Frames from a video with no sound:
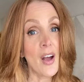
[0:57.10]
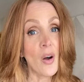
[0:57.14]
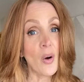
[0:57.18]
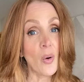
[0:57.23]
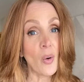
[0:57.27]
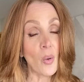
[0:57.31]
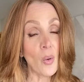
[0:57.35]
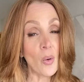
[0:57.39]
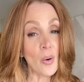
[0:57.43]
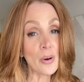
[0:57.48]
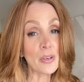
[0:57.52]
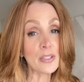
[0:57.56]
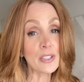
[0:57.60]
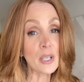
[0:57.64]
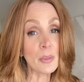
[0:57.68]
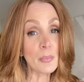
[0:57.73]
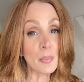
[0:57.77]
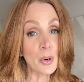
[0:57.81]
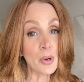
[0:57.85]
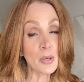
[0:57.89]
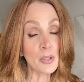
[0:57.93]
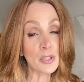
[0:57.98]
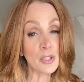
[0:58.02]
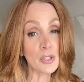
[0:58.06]
or to
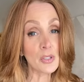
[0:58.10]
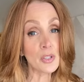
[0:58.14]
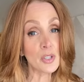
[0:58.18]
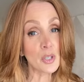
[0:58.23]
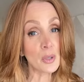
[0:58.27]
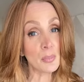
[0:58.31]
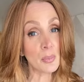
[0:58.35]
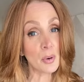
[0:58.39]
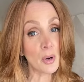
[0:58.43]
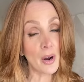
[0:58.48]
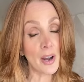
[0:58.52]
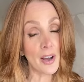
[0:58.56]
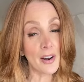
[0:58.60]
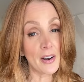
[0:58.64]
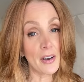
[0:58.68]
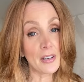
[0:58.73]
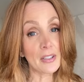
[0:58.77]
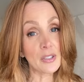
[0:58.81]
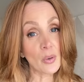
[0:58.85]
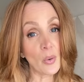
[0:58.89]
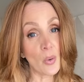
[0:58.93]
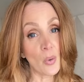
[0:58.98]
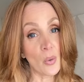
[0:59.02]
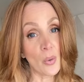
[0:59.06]
purchase your
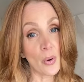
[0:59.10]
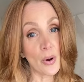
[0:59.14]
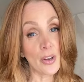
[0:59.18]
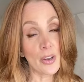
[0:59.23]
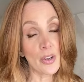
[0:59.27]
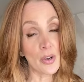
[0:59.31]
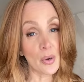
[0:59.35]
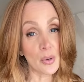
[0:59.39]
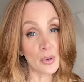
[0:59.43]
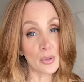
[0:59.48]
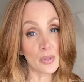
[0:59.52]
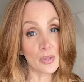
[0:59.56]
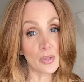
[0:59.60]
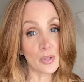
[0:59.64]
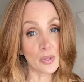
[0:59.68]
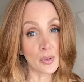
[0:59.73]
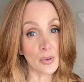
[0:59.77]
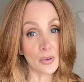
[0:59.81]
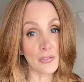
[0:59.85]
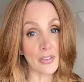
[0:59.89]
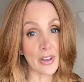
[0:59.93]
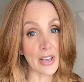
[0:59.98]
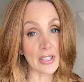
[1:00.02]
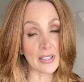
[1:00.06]
product or your
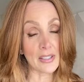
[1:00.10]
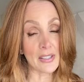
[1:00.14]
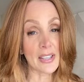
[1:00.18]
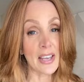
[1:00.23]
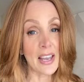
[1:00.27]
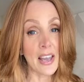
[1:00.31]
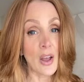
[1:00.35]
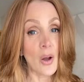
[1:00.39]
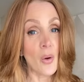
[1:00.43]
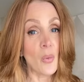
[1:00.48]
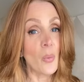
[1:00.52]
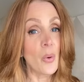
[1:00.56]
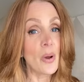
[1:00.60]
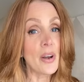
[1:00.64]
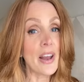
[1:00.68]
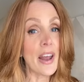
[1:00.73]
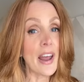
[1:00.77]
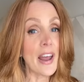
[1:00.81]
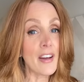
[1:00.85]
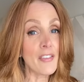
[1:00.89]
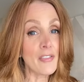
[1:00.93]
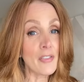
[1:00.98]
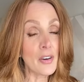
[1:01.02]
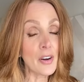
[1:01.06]
service.
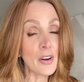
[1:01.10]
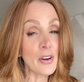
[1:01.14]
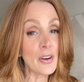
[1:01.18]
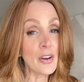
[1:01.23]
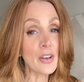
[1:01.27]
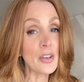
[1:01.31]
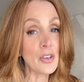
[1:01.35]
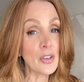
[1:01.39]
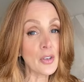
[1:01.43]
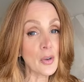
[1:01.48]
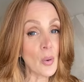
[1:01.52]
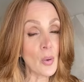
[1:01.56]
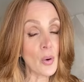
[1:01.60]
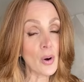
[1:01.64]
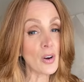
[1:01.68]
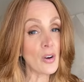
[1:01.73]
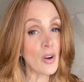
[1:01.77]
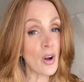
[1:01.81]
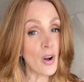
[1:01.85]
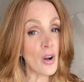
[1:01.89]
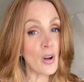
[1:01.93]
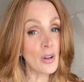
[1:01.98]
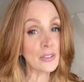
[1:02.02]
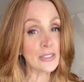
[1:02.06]
Whatever your
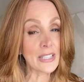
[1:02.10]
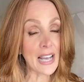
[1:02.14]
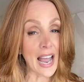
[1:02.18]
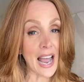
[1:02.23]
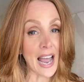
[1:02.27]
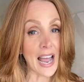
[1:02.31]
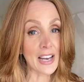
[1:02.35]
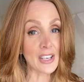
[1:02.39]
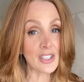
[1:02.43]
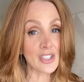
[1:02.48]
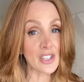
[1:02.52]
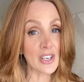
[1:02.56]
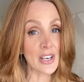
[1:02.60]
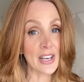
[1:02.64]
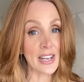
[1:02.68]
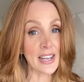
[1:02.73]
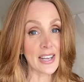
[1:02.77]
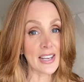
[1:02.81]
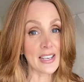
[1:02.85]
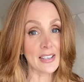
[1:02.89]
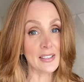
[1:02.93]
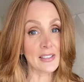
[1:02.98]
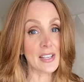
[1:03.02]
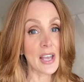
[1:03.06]
call to action
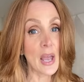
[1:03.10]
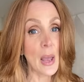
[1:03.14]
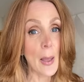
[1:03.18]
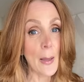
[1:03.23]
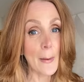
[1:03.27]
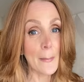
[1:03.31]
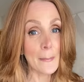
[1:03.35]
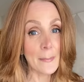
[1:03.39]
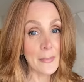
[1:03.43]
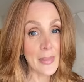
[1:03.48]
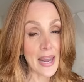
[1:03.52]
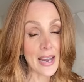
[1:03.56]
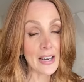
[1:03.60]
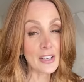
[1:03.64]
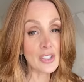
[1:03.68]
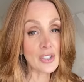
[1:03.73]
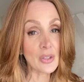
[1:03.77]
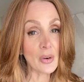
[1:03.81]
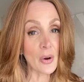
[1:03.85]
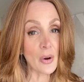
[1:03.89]
is, make sure